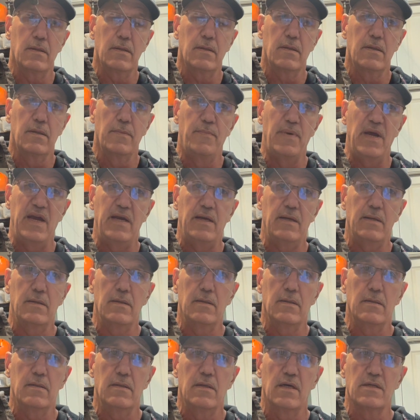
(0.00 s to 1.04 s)
the
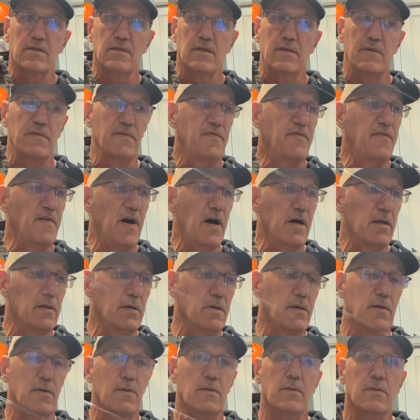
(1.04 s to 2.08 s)
bait doesn't
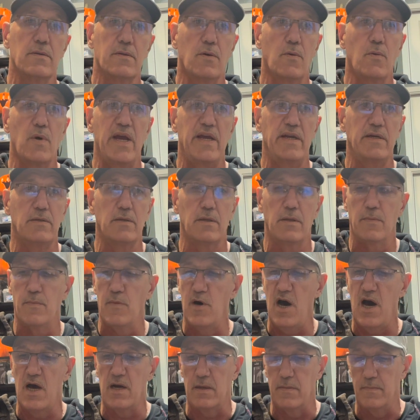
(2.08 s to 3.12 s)
follow the weight to the
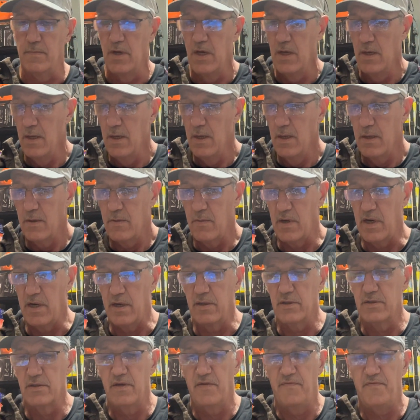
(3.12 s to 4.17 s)
bottom.
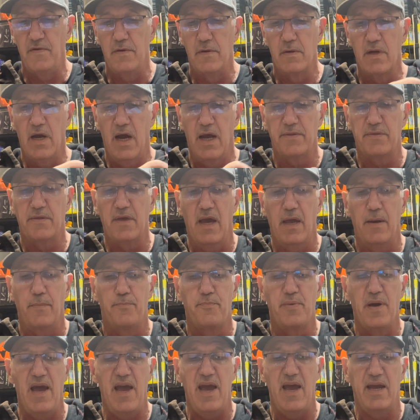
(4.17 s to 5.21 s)
Whereas if you got
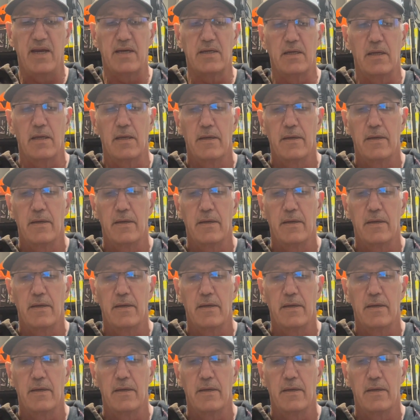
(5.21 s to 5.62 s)
that pegged